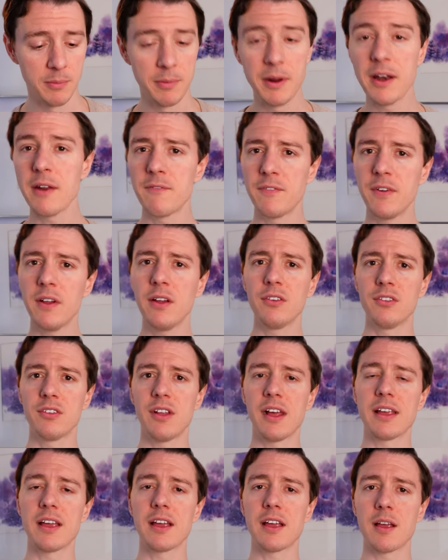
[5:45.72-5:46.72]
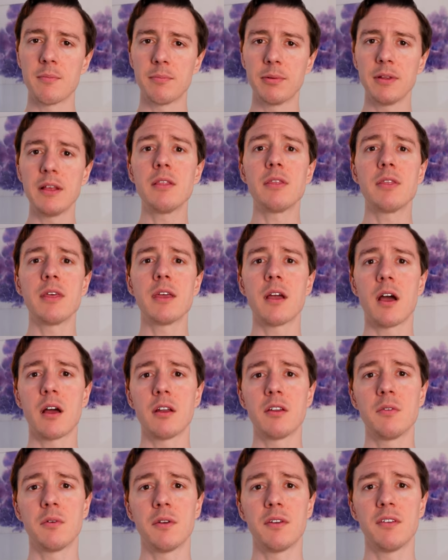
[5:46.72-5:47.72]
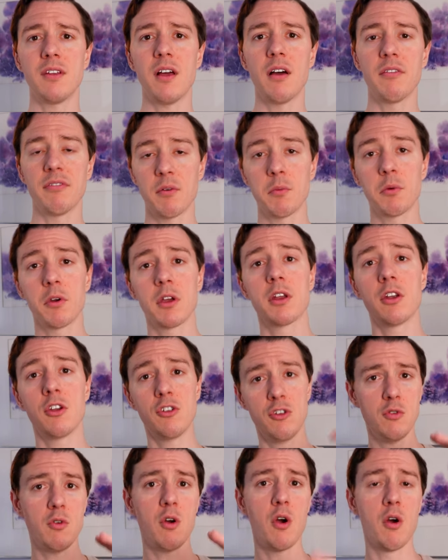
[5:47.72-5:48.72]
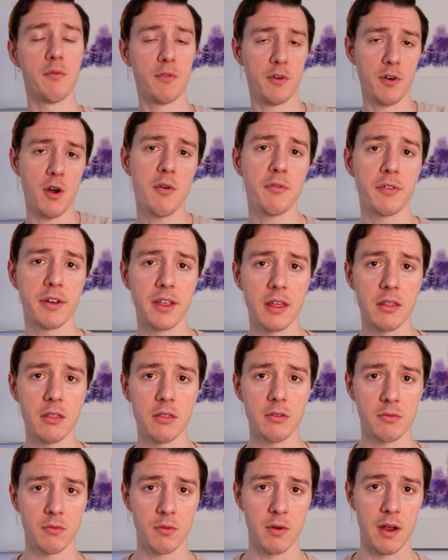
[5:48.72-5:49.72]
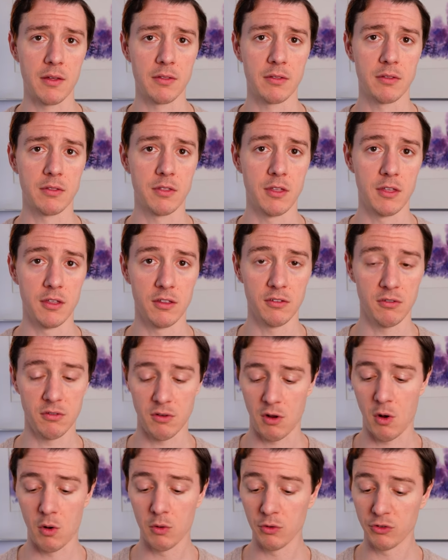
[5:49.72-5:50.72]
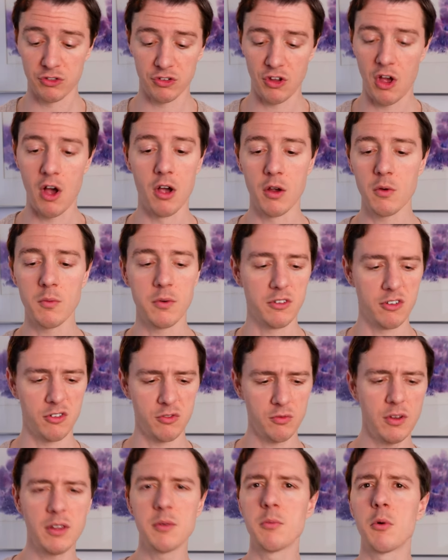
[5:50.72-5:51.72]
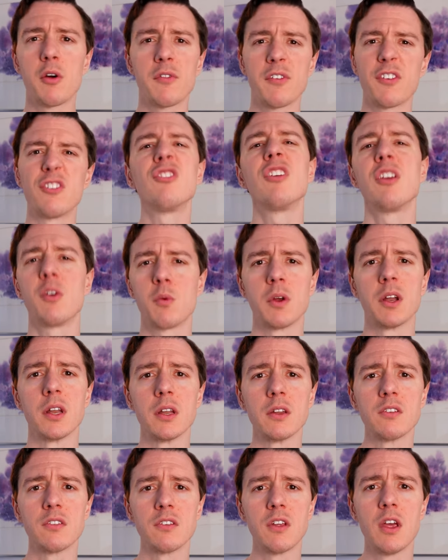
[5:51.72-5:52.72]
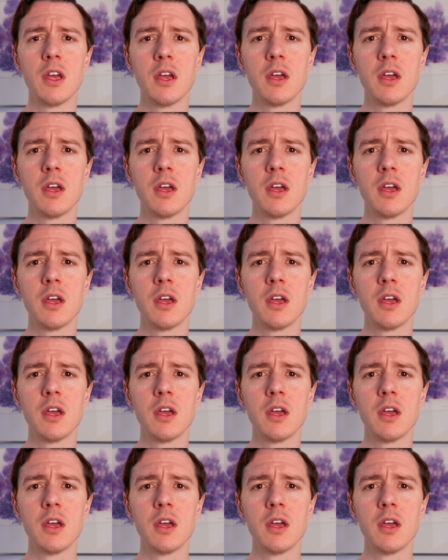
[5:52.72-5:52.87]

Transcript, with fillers: But it feels like a complete thing unto itself that we're going to do over and over again throughout the whole song, which is really more of a sequence.